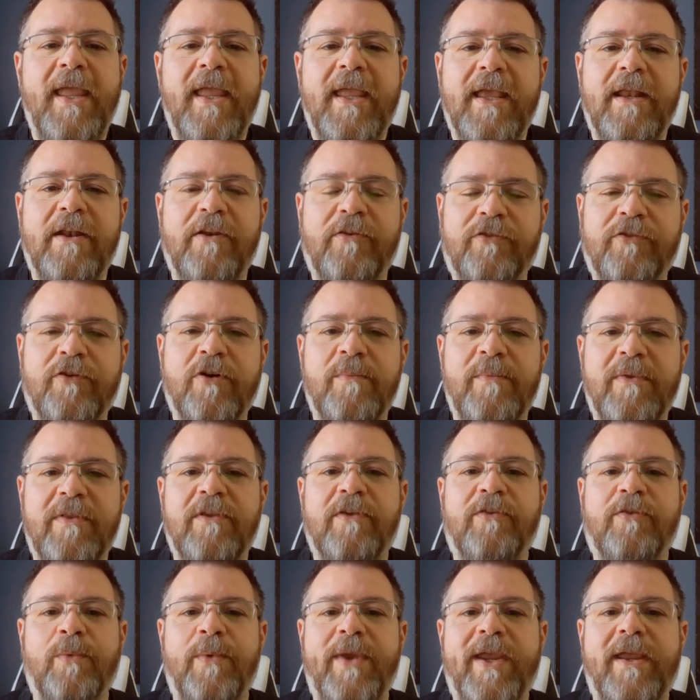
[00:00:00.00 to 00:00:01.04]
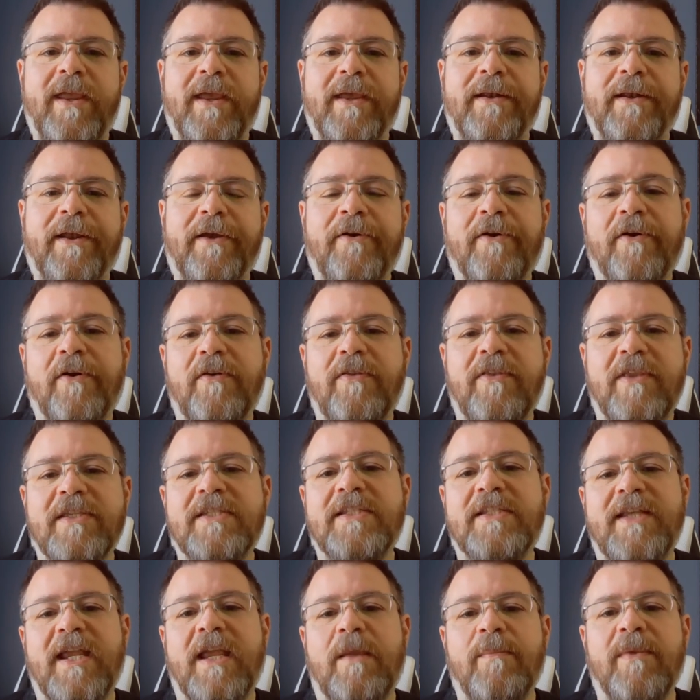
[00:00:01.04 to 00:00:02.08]
In a sermon this weekend, I heard
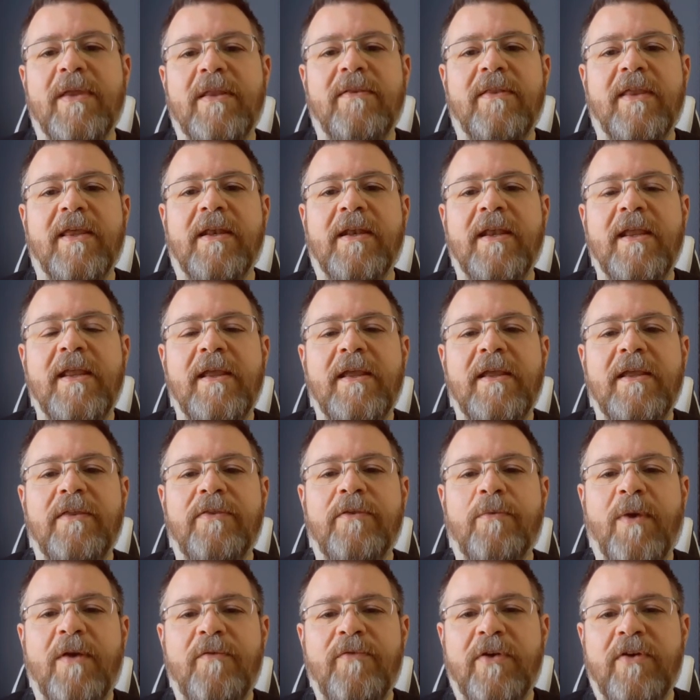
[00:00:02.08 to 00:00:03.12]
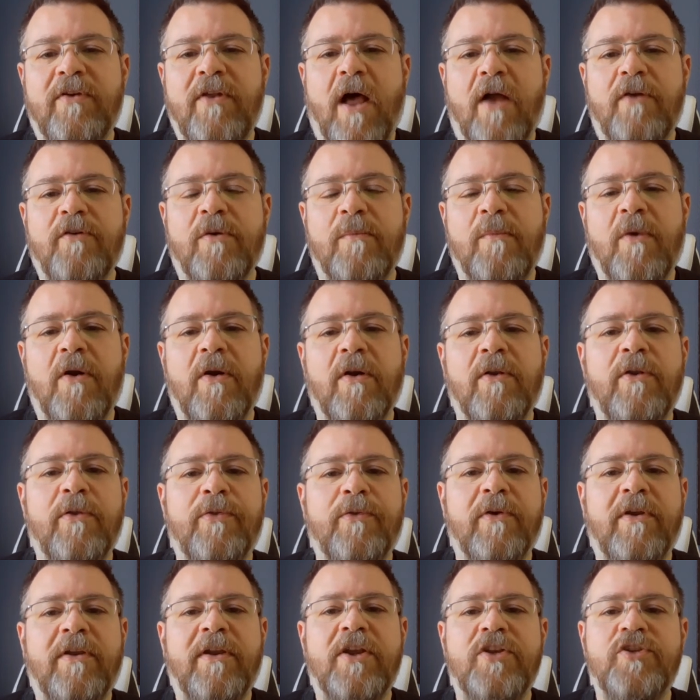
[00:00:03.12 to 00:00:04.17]
this statement that the Reverend Dr. Martin
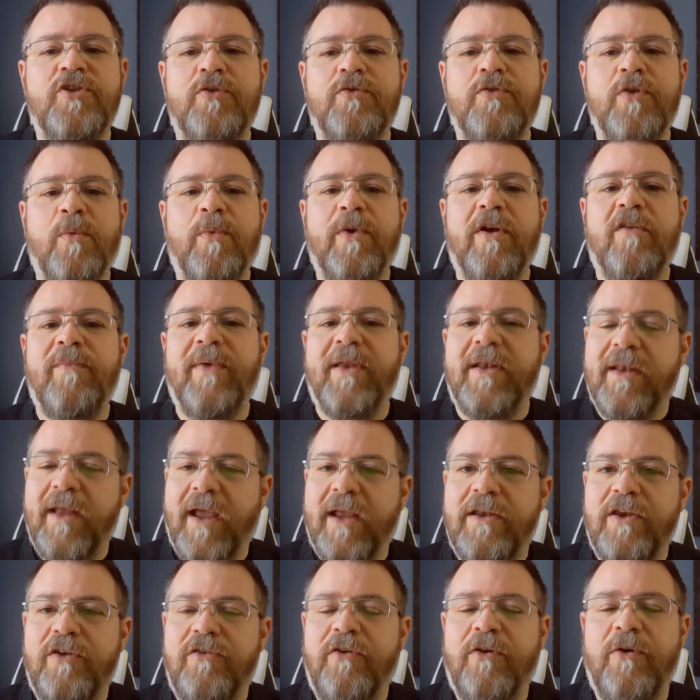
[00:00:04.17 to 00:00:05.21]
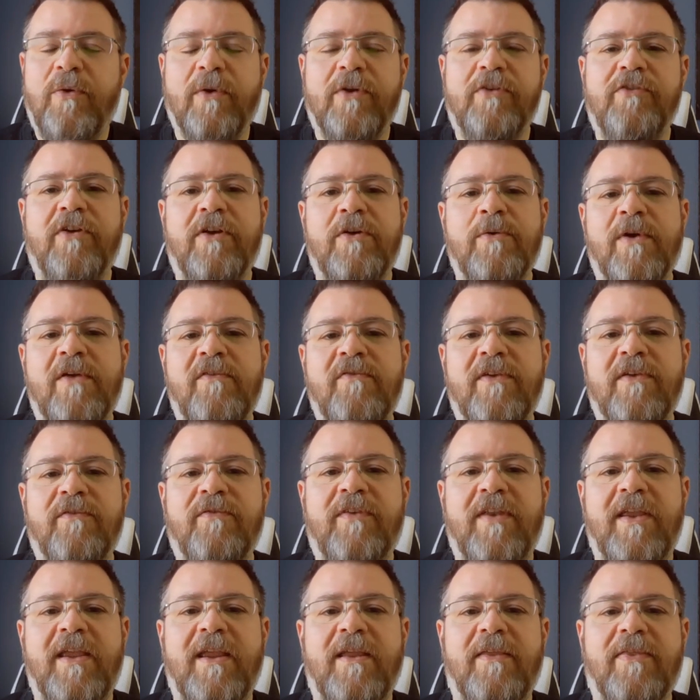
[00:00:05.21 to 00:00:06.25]
Luther King Jr. would have been 92 on January
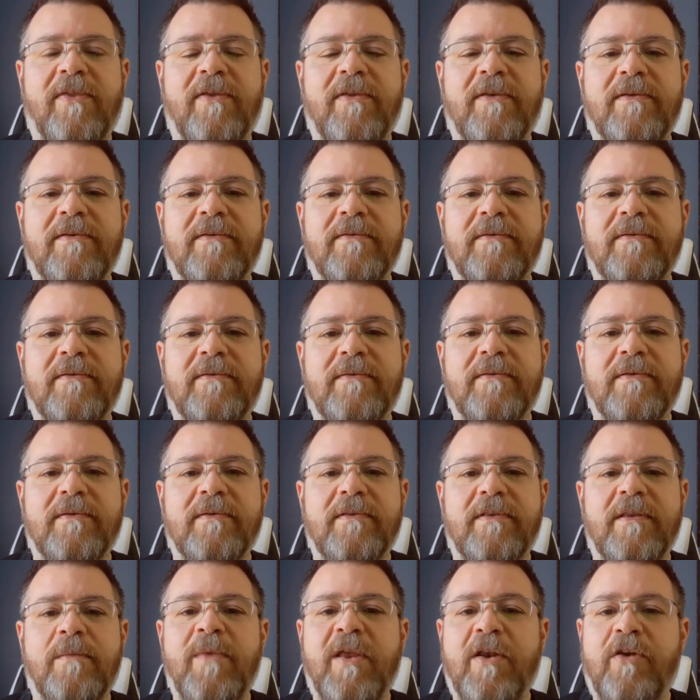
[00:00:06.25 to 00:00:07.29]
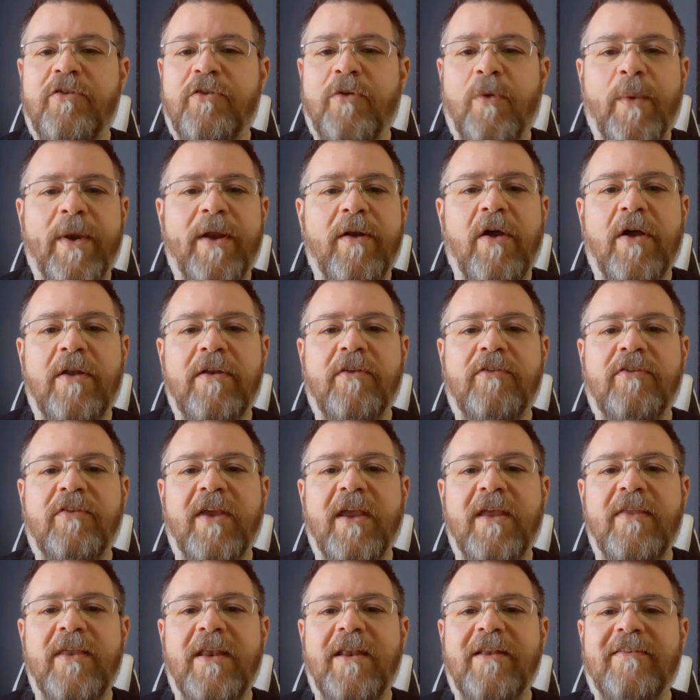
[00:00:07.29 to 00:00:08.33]
15th. The minister went on to
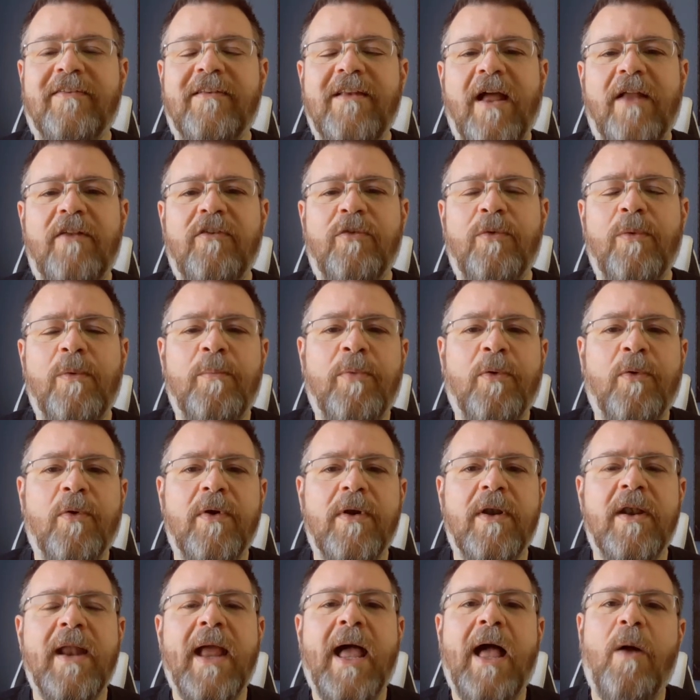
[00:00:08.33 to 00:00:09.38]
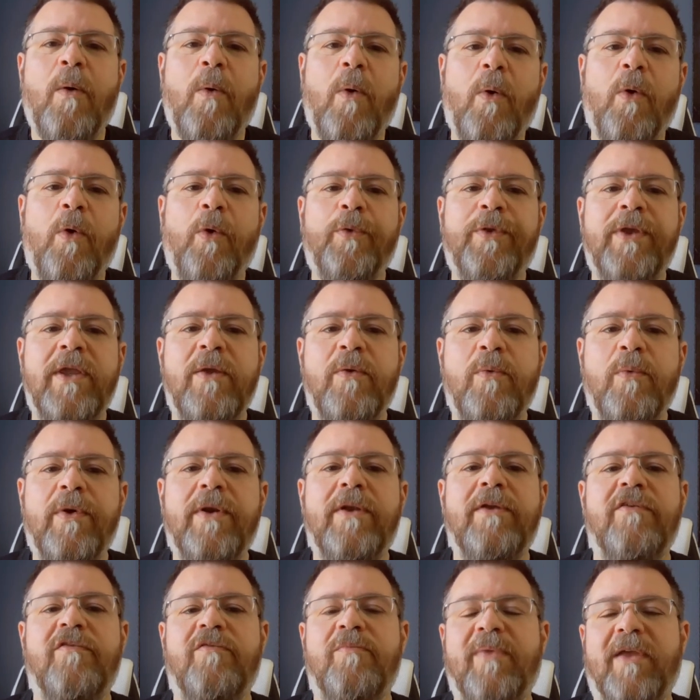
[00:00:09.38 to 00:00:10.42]
say that it's not so important how old he would
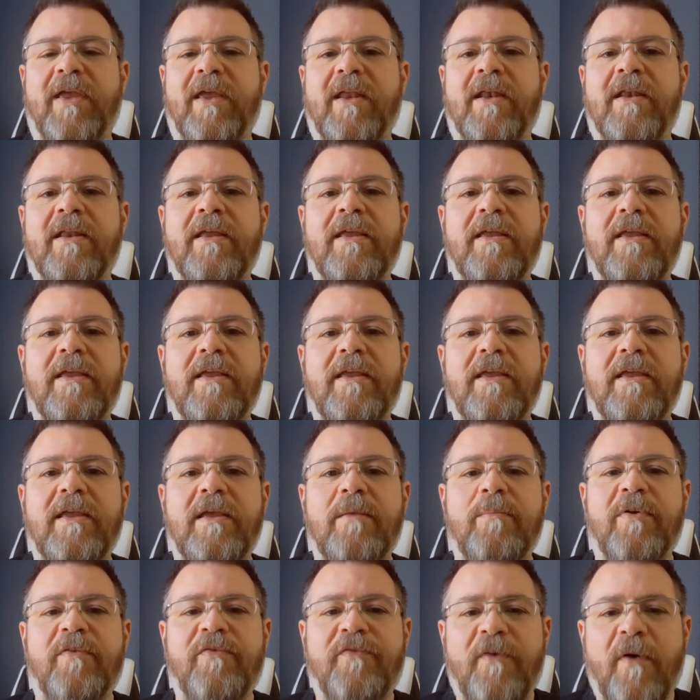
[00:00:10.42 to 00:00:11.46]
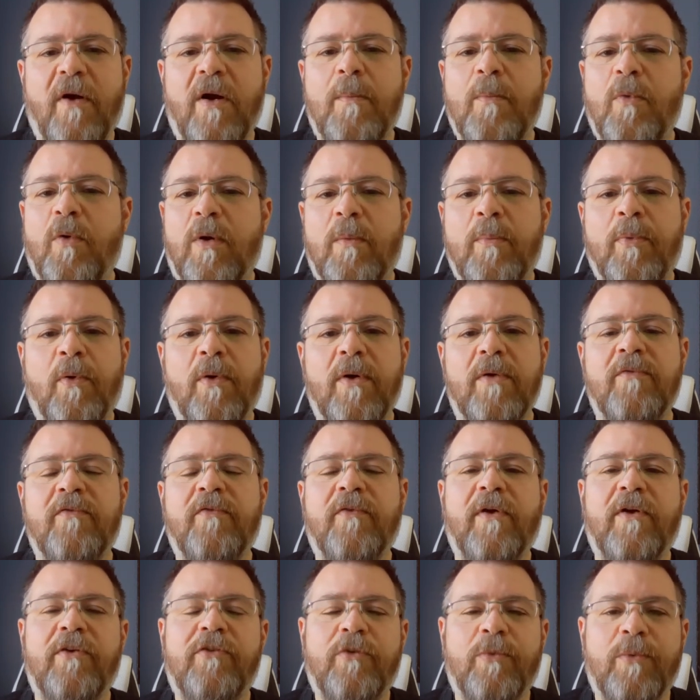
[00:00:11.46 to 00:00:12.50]
have been, but far more important
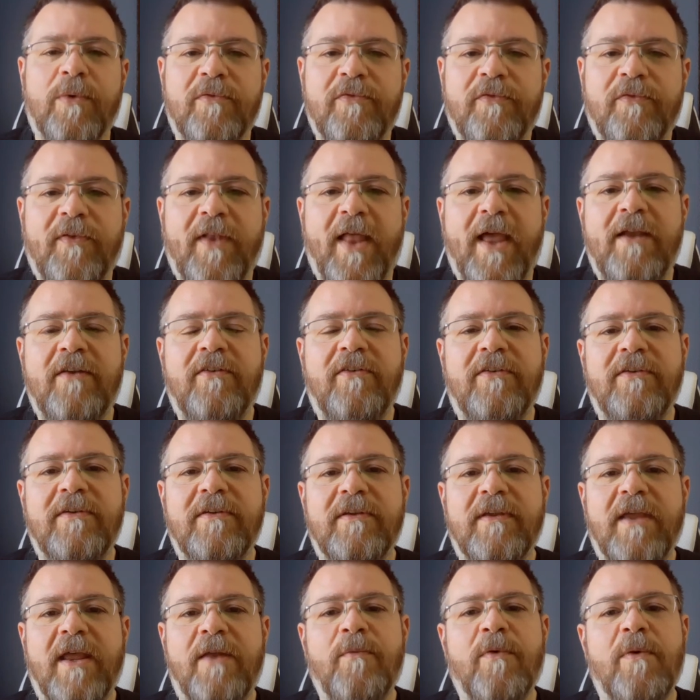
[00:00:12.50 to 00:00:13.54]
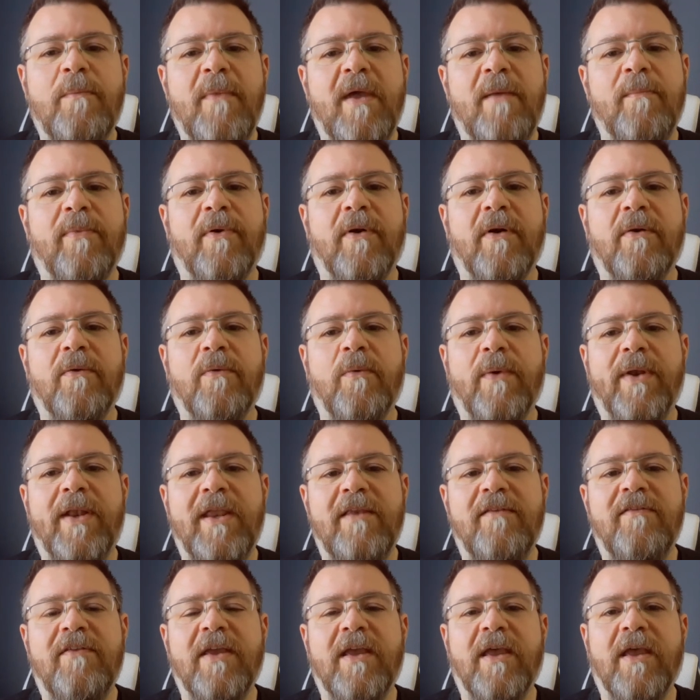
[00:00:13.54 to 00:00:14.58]
for us to reflect and remember what he
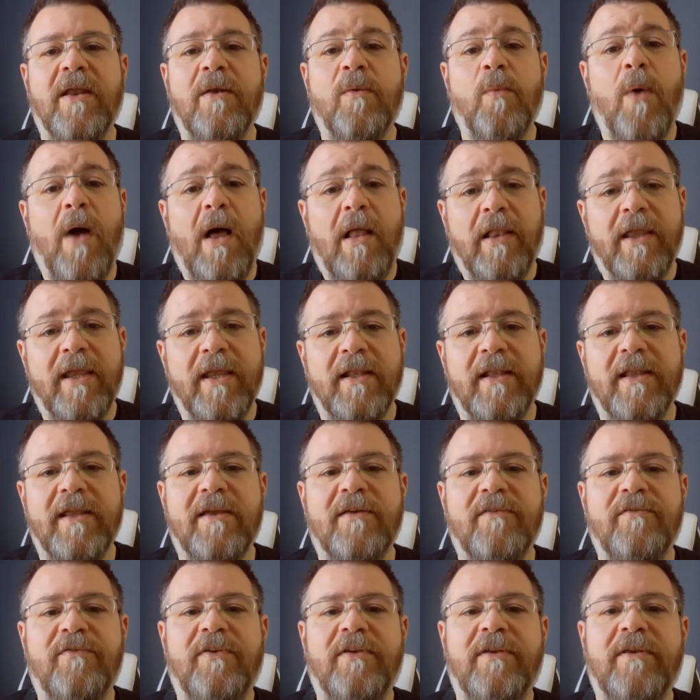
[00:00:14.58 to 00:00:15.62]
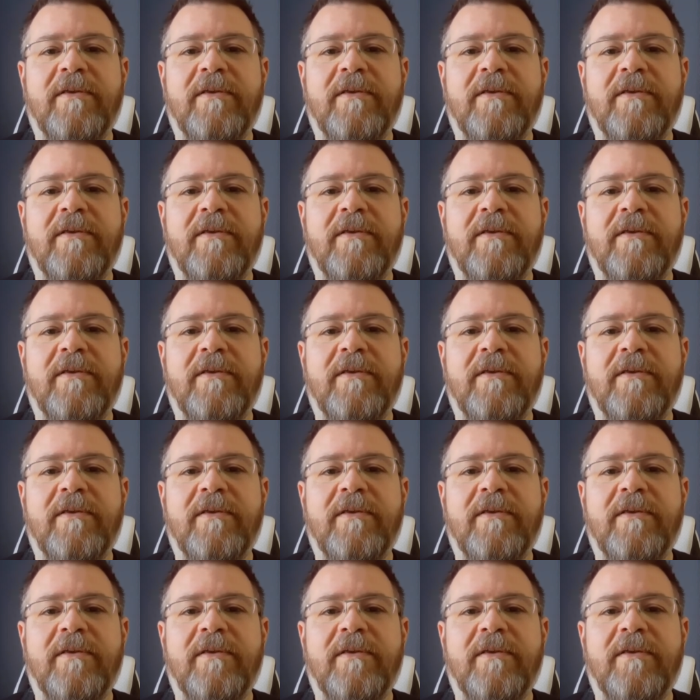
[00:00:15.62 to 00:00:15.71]
did while he lived.